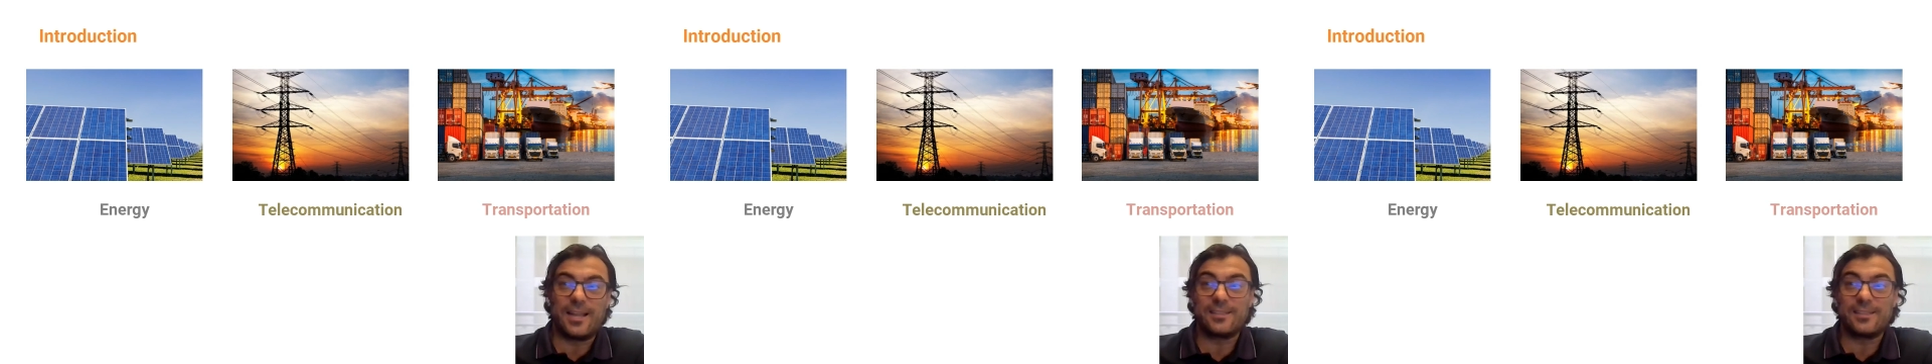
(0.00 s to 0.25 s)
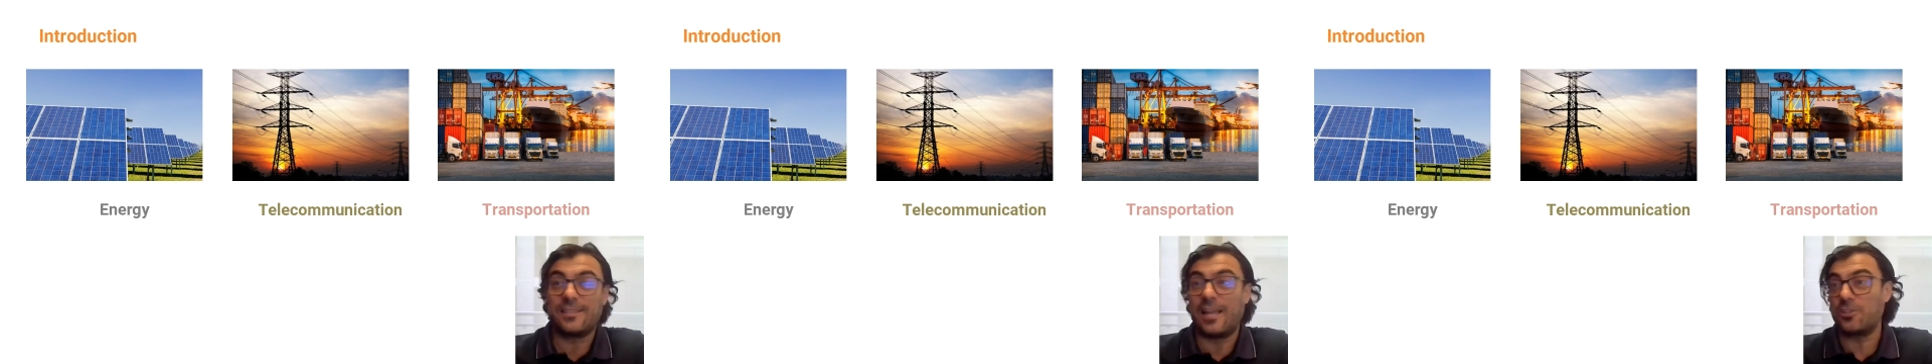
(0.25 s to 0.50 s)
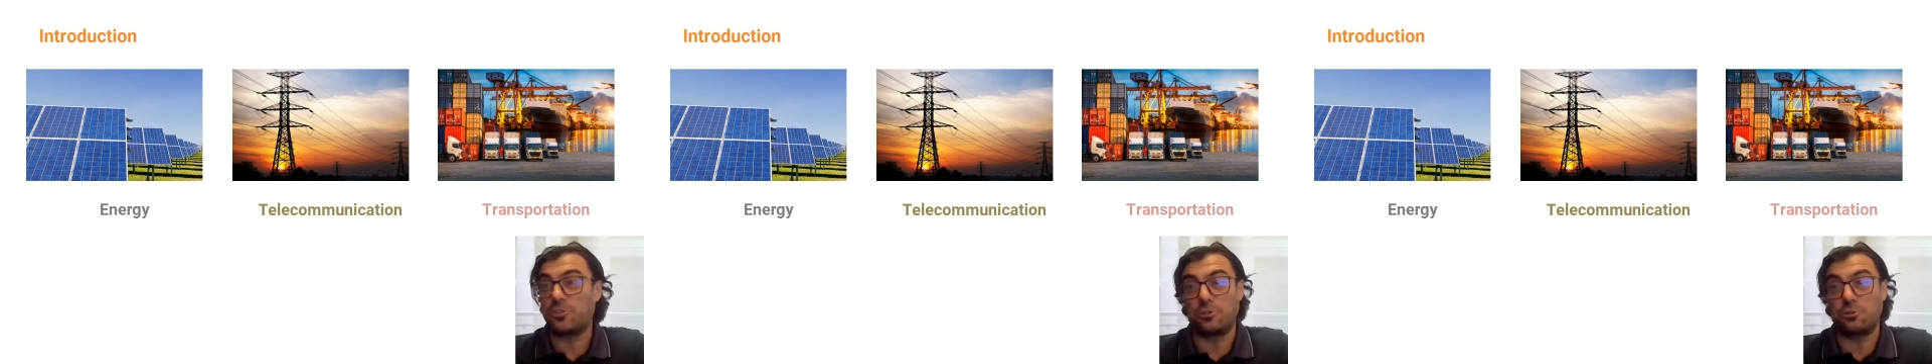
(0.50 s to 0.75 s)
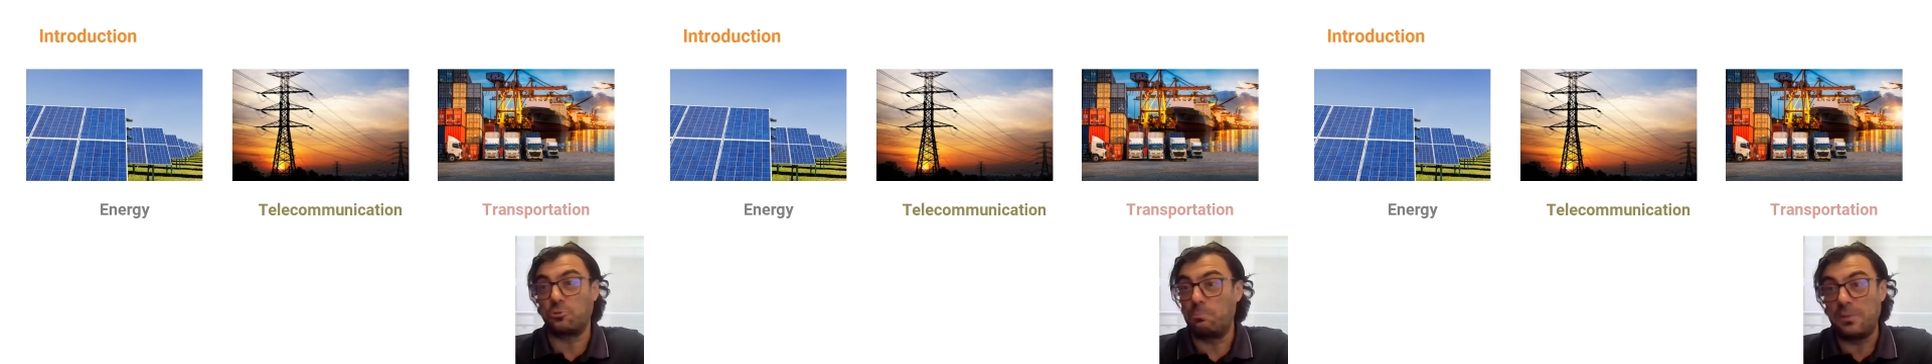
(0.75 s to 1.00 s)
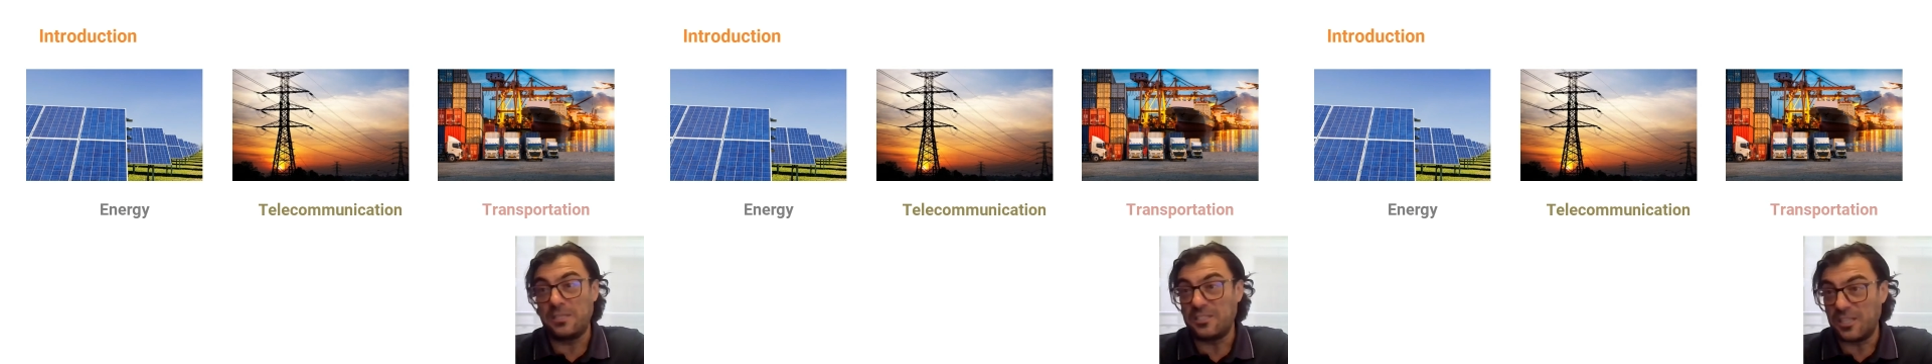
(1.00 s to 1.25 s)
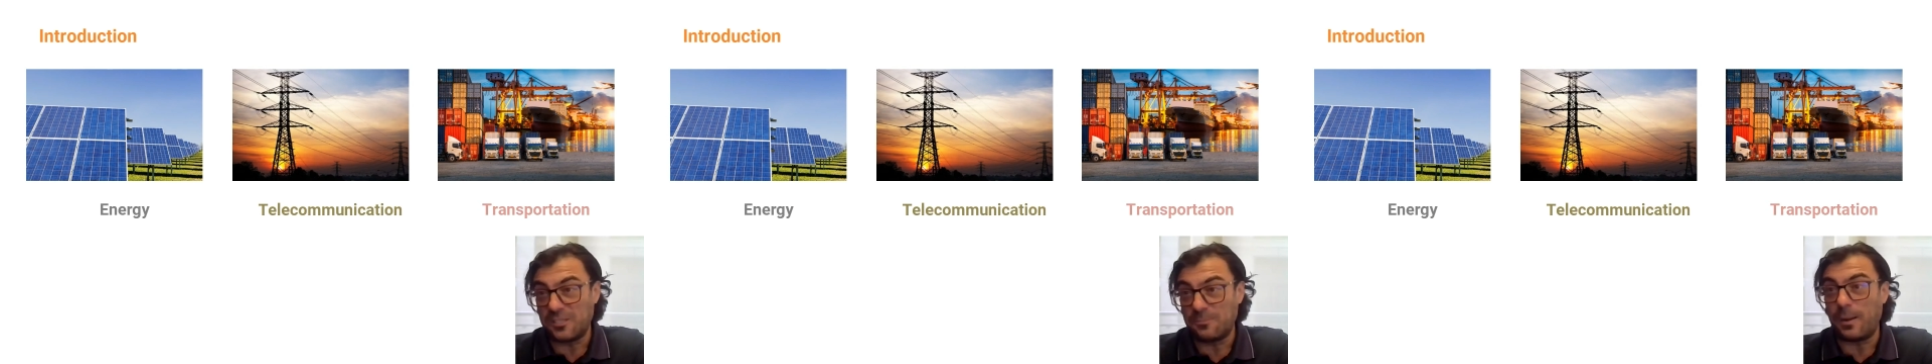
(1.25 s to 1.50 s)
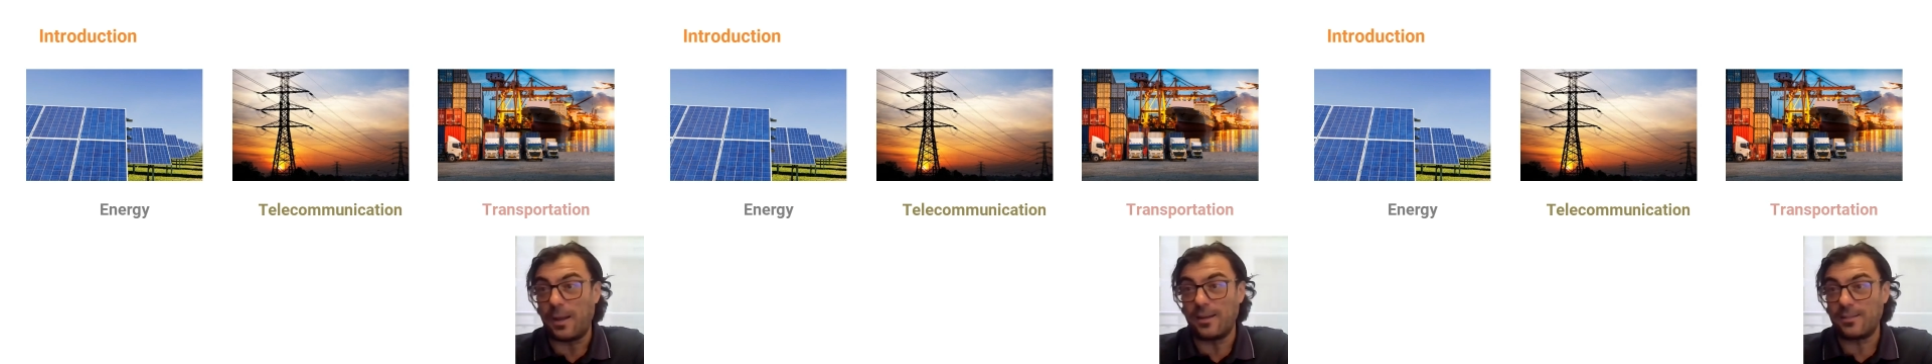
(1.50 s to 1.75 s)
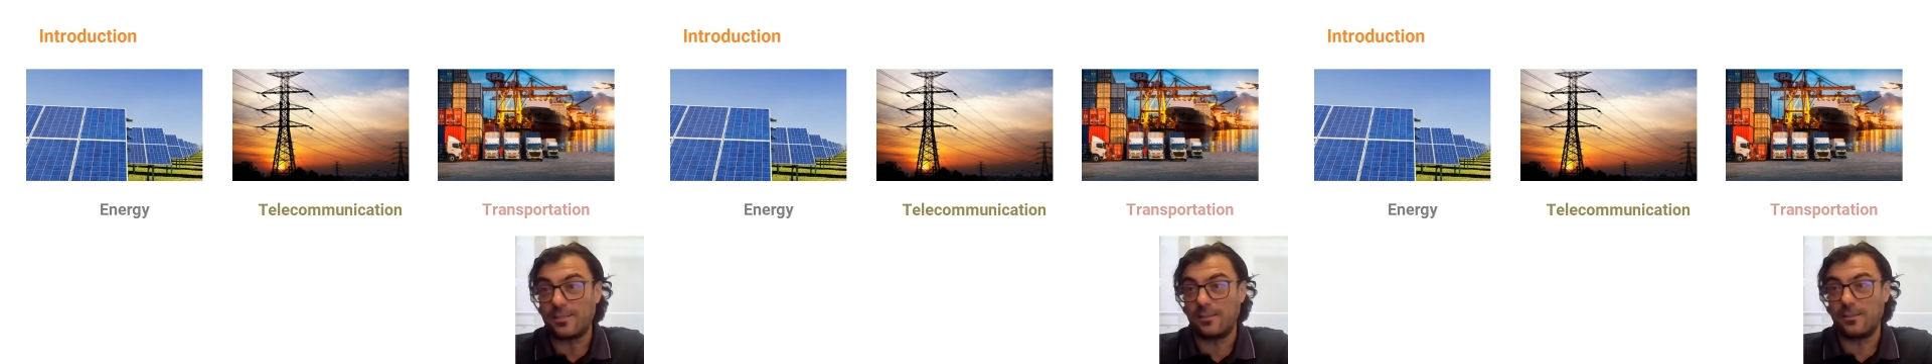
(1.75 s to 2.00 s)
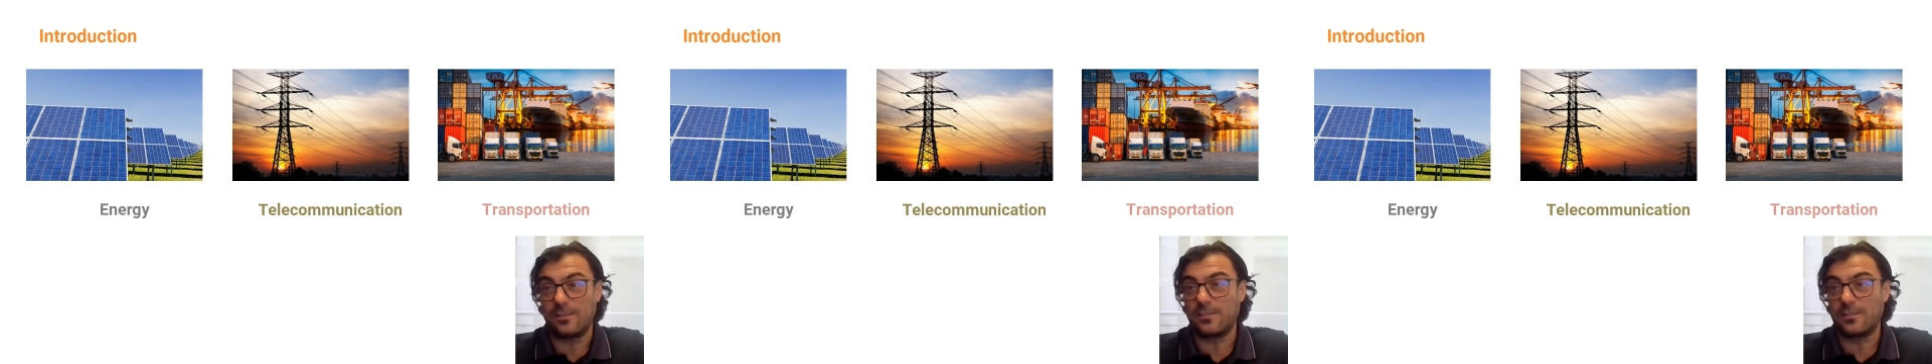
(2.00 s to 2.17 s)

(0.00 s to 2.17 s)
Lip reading: attached to business parks.